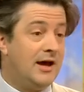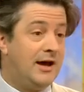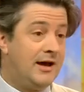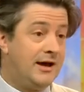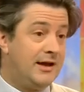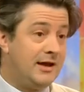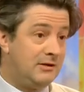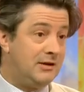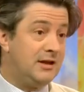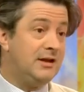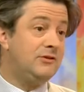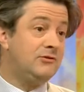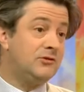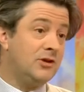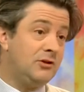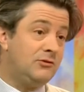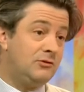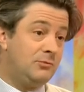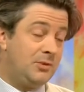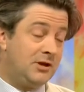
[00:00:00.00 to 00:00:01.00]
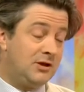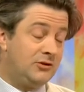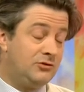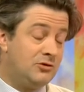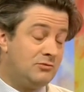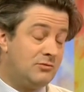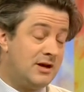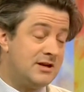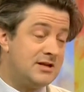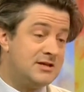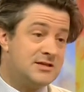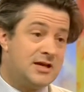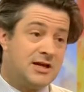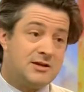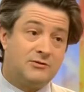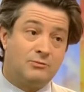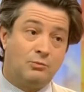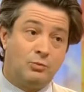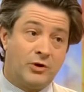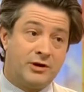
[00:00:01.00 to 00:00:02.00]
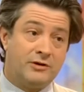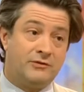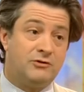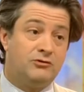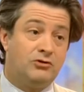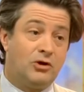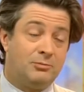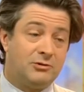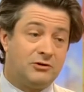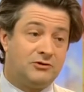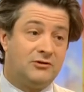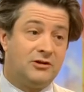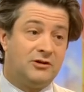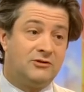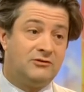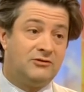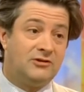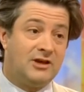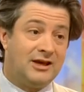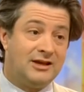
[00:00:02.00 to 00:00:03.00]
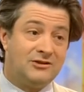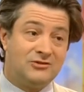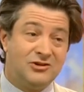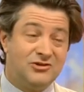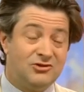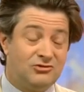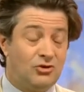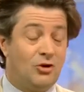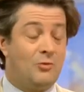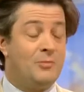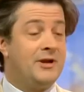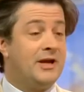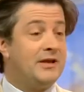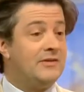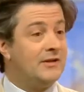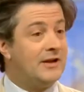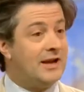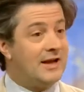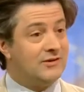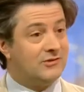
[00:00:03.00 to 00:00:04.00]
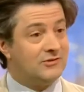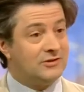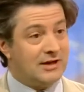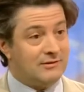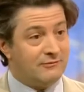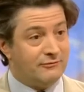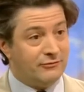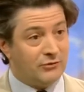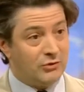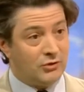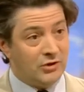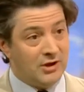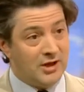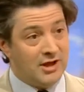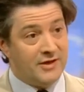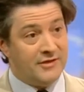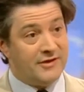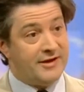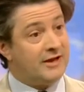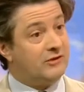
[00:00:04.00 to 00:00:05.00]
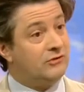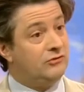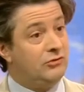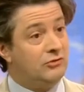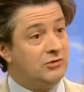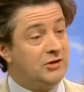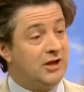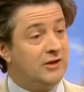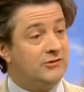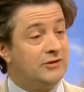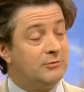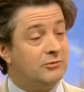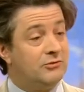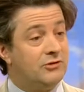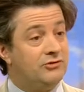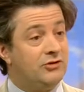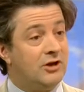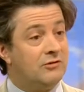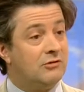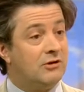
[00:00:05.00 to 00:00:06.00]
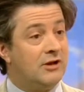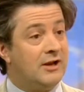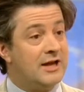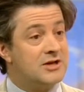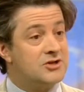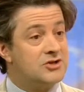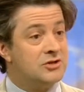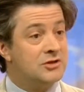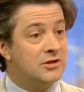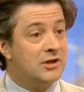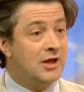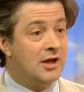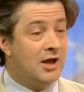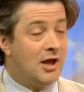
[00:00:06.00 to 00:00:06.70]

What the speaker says: it is going to be, as you rightly said, one of the topics that is going to dominate the landscape for the next 2 years up to the general election.